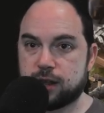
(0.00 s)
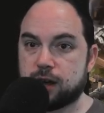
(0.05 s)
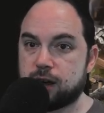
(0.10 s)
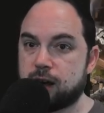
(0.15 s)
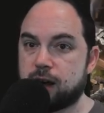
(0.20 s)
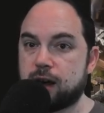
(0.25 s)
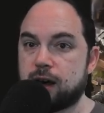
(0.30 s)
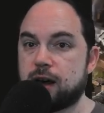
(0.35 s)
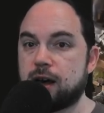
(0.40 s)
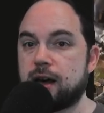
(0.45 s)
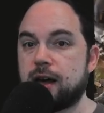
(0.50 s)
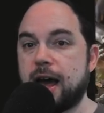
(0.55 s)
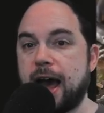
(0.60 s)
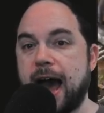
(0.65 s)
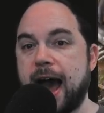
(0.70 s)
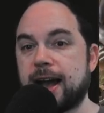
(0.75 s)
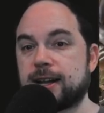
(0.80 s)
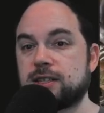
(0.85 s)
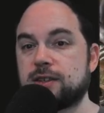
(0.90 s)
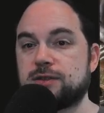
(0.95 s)

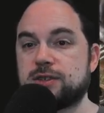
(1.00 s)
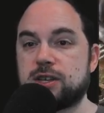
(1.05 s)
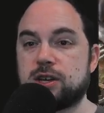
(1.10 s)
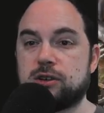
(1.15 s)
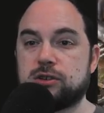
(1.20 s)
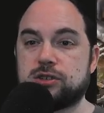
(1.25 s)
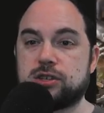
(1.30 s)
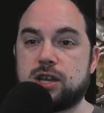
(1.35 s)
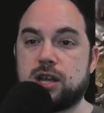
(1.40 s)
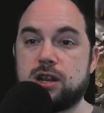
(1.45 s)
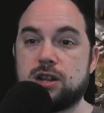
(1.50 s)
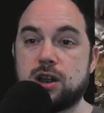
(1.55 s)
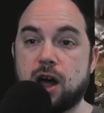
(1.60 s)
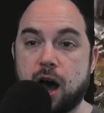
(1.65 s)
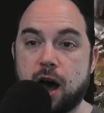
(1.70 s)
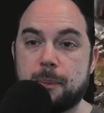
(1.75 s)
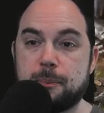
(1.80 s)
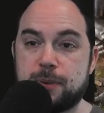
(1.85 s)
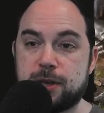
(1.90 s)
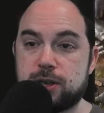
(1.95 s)
Active skills
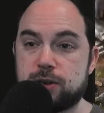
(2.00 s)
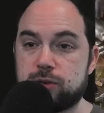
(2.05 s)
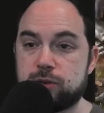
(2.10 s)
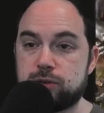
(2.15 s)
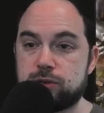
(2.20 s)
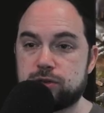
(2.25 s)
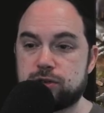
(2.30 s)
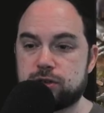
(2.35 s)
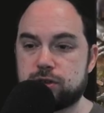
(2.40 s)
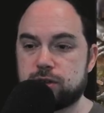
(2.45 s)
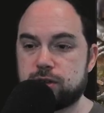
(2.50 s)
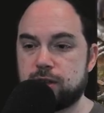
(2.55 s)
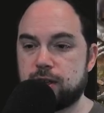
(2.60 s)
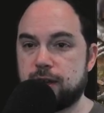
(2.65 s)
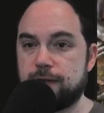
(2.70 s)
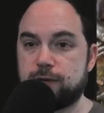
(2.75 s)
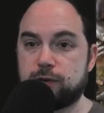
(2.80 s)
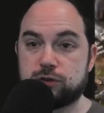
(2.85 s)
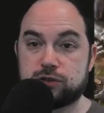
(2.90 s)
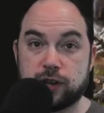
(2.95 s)
cannot be used
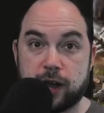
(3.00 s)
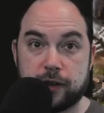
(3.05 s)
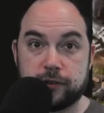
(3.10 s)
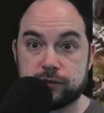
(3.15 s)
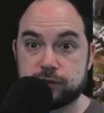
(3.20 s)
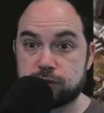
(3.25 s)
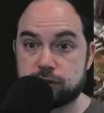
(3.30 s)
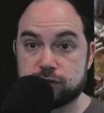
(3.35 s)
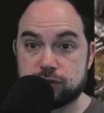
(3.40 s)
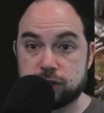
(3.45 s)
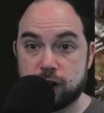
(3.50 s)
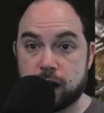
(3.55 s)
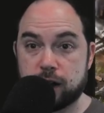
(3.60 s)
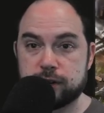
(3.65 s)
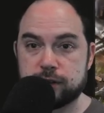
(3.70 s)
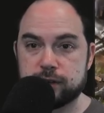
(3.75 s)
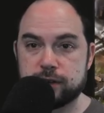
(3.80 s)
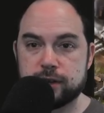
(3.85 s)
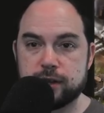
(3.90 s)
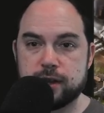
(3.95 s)
if you're silenced or
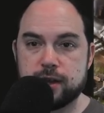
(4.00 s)
stunned.